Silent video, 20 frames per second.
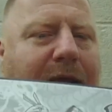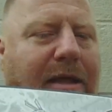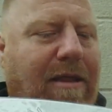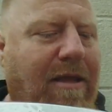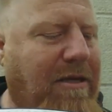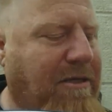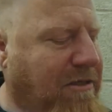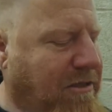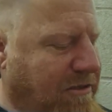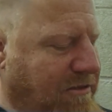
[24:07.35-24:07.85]
D.
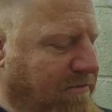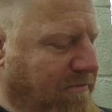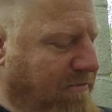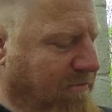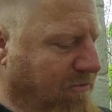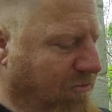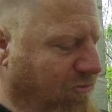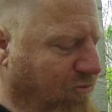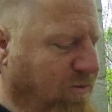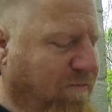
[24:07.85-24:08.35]
This is
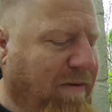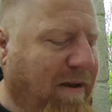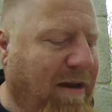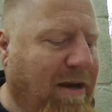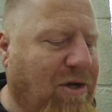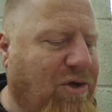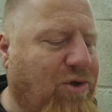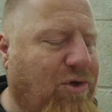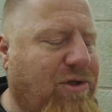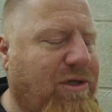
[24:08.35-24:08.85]
would be
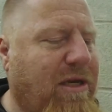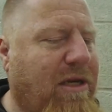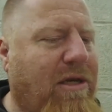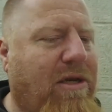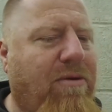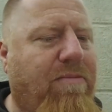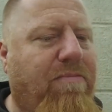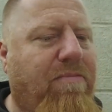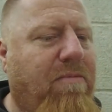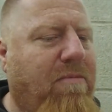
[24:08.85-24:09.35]
interesting
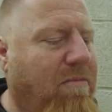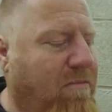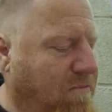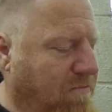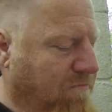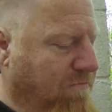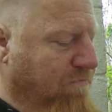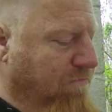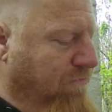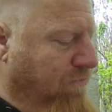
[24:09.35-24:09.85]
to
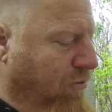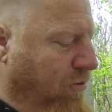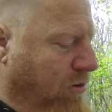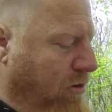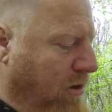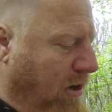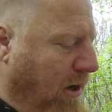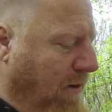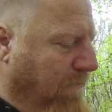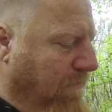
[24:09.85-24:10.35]
put
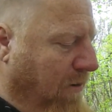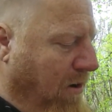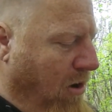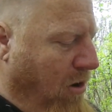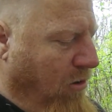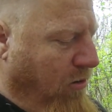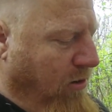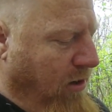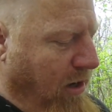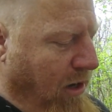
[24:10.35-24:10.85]
up
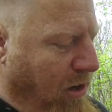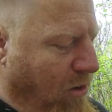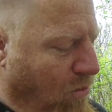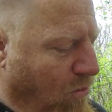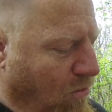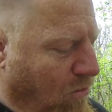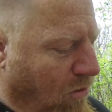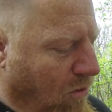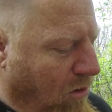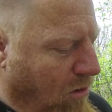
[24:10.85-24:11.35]
on a
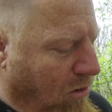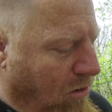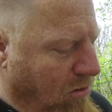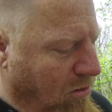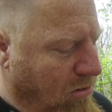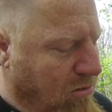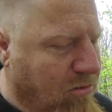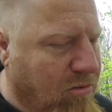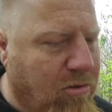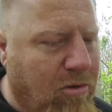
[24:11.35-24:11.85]
wall.
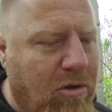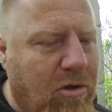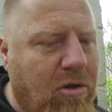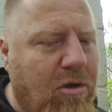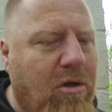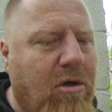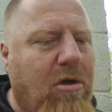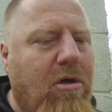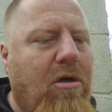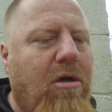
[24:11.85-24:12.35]

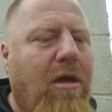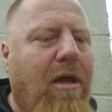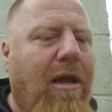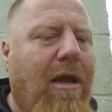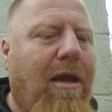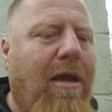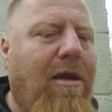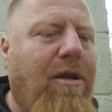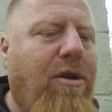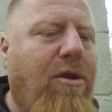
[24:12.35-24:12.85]

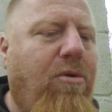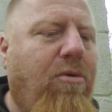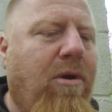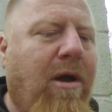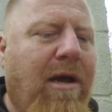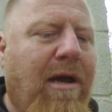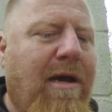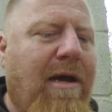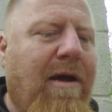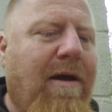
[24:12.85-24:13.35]
And you
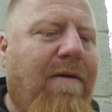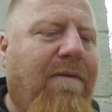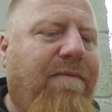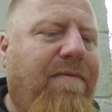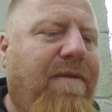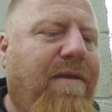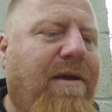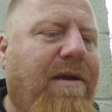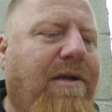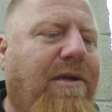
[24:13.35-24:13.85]

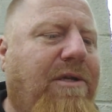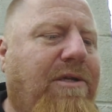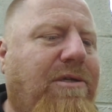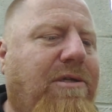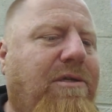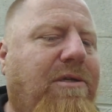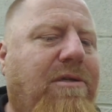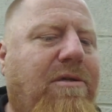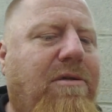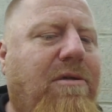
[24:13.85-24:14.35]
have
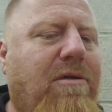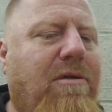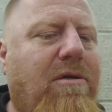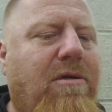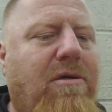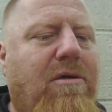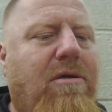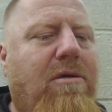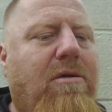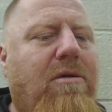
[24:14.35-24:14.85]
this.
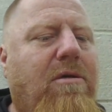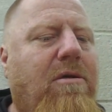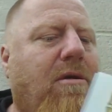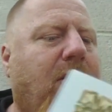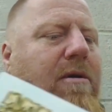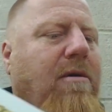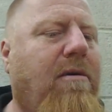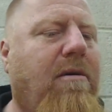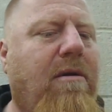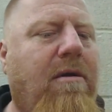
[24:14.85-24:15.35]

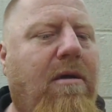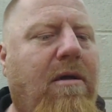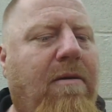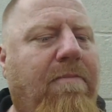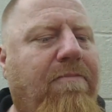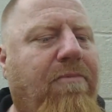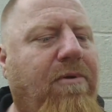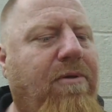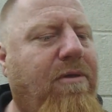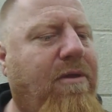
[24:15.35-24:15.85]
I'll
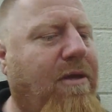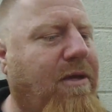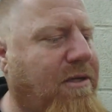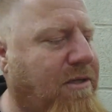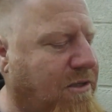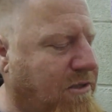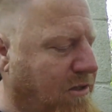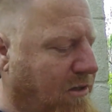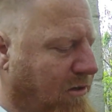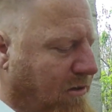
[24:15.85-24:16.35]
put
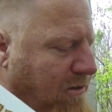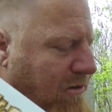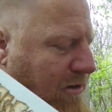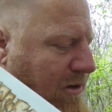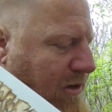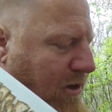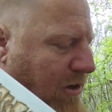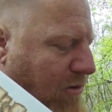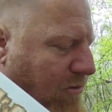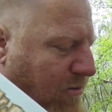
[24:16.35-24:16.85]
this in
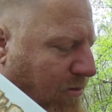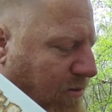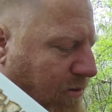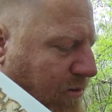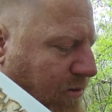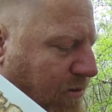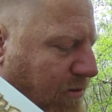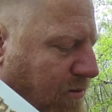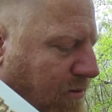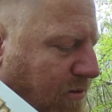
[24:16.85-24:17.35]
here with
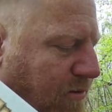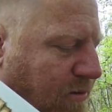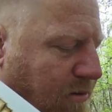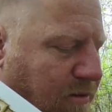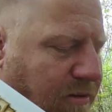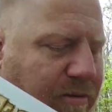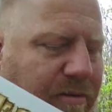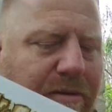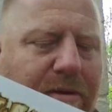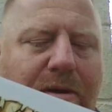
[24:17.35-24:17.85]

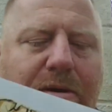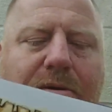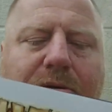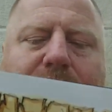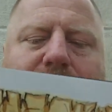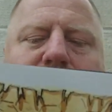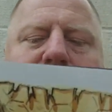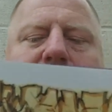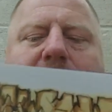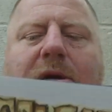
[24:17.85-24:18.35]

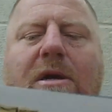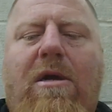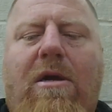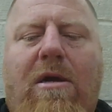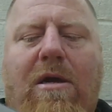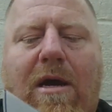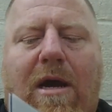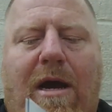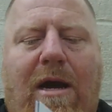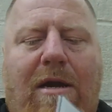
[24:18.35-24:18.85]
those.
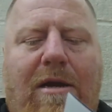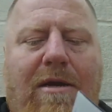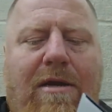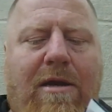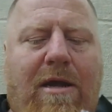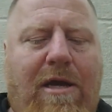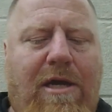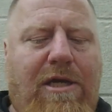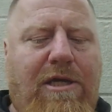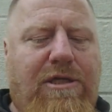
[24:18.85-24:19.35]
A
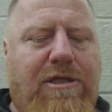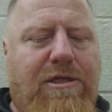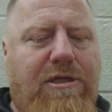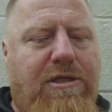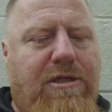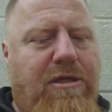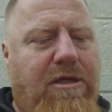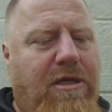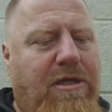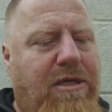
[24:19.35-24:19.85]

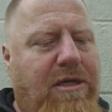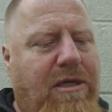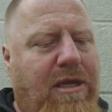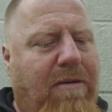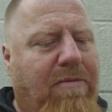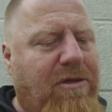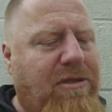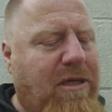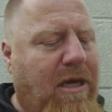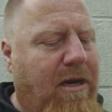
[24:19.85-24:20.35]
nice. Is it
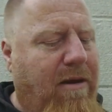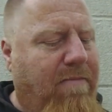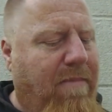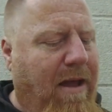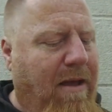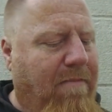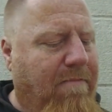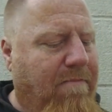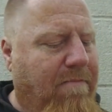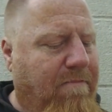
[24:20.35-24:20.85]
double-sided
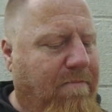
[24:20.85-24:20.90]
map?